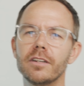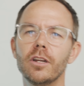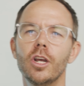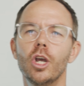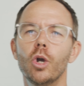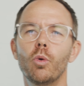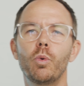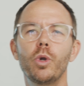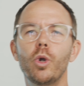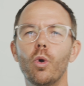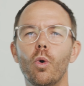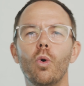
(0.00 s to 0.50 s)
it.
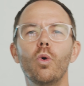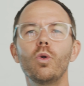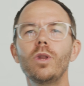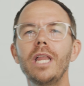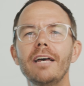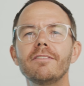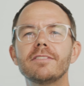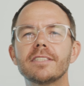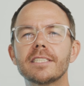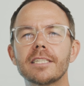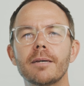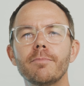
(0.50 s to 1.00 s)
We all
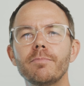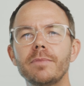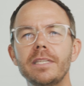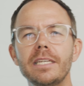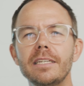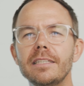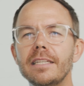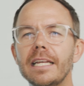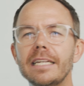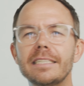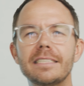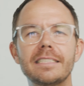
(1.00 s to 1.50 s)
have
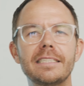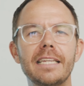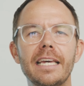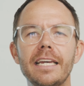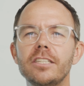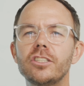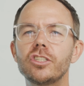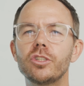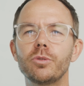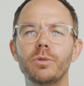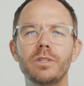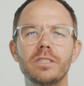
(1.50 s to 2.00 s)
something that's
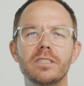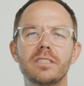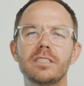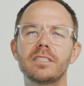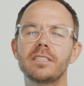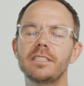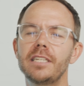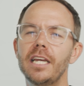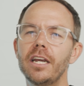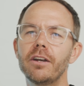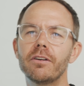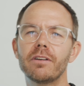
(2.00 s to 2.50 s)
there to
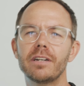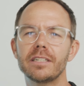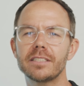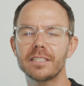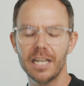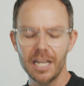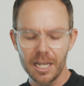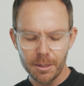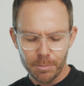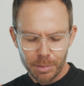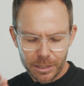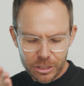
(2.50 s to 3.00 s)
ensnare us.
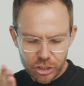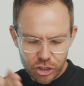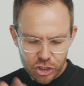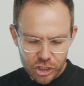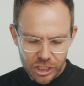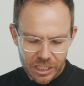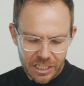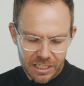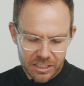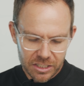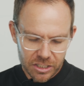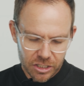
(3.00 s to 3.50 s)
But
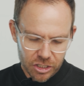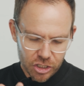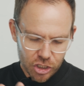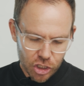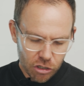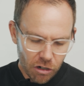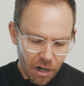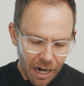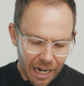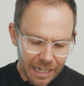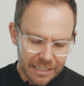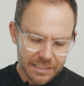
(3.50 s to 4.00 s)
Jesus
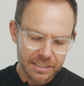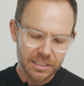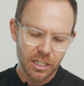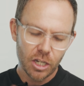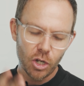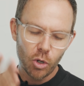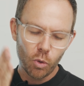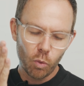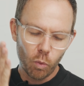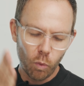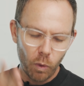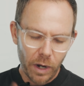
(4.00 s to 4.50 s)
Christ
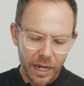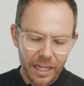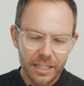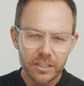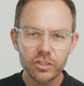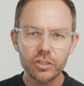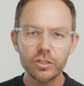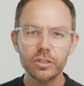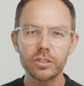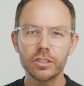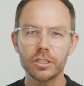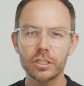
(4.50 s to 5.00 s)

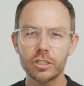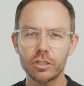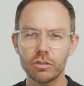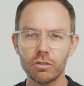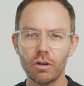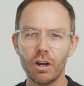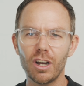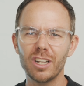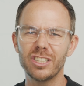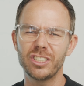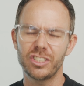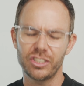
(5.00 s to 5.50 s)
went to the
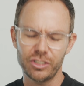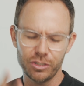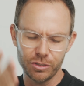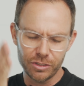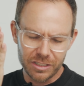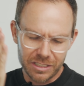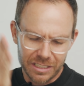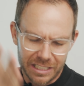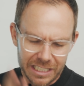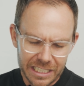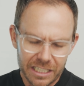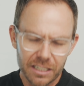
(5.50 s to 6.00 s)
cross to
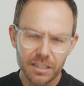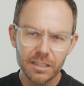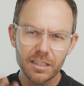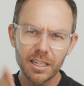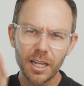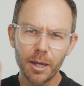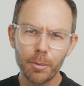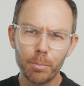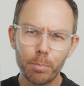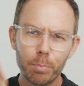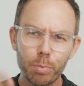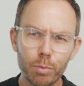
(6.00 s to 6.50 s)
deal
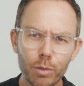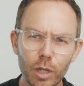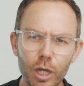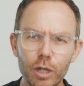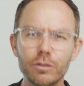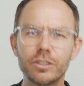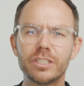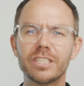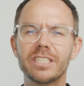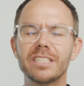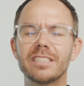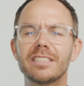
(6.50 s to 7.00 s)
a
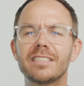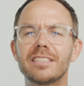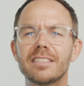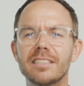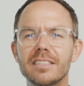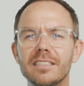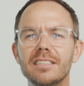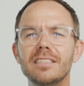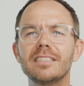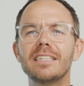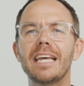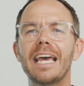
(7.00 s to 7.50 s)
blow to
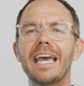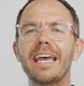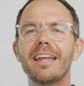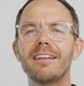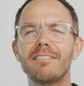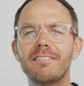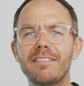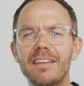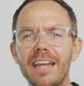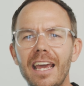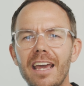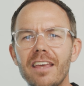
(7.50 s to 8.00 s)
sin
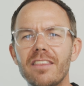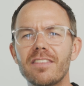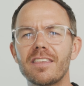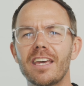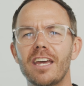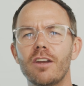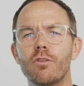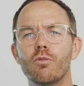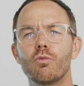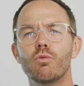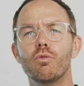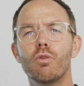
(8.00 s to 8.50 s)
and death
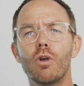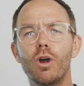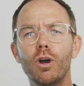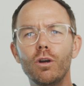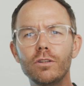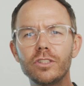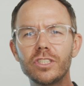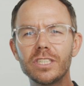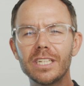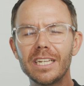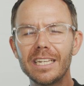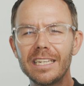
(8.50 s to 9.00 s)
and
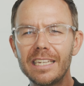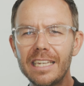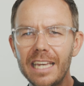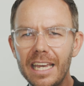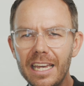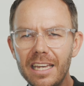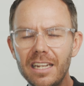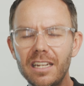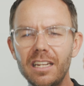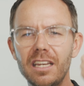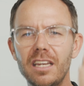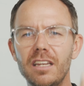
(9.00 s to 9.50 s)
rose
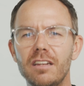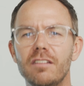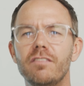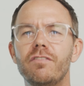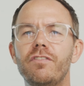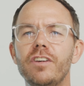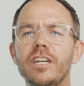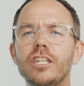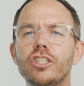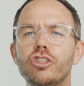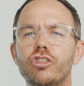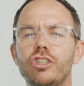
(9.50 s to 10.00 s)
again in
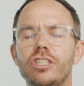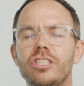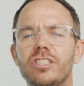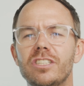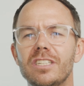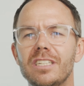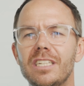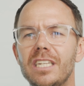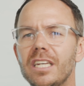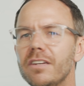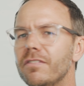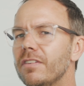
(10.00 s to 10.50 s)
victory
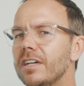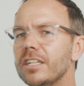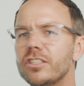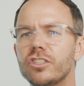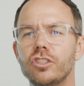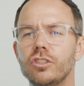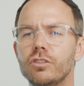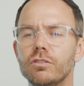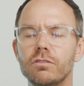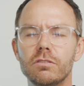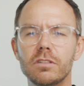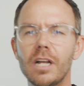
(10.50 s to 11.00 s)
to give
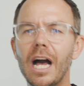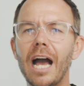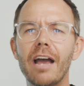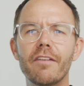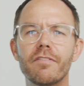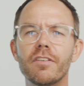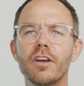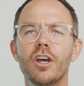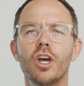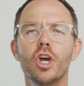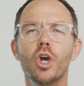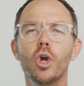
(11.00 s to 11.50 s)
us new
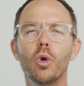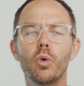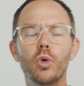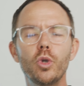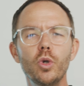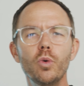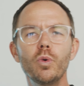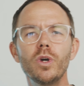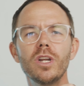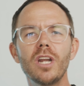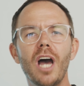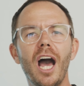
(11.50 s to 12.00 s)
life.
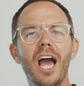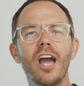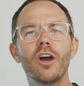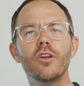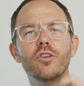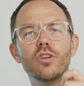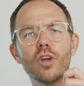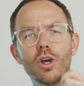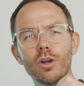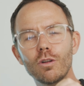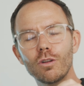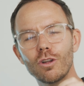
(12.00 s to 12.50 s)
You and I are
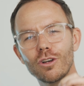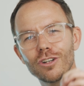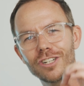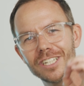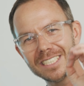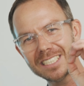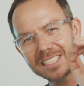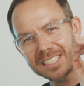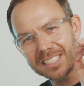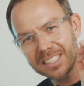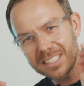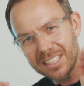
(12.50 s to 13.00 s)
no
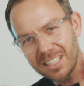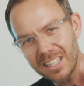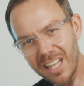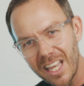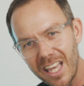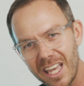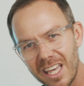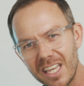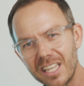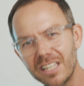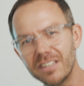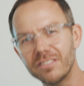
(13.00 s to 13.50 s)
longer
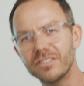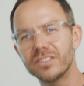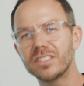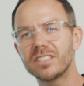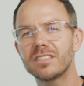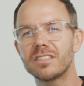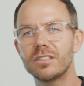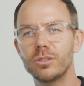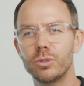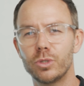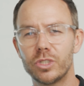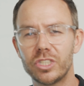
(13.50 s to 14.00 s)
slaves
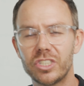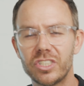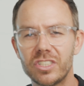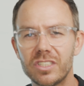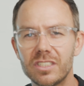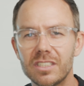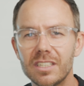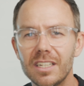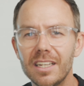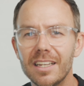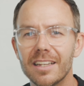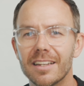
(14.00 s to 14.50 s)
to
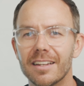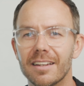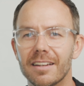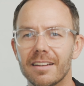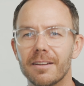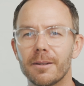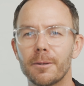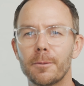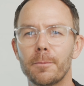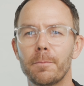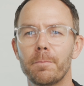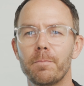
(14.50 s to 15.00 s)

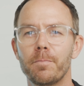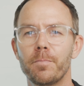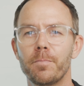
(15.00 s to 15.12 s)
sin.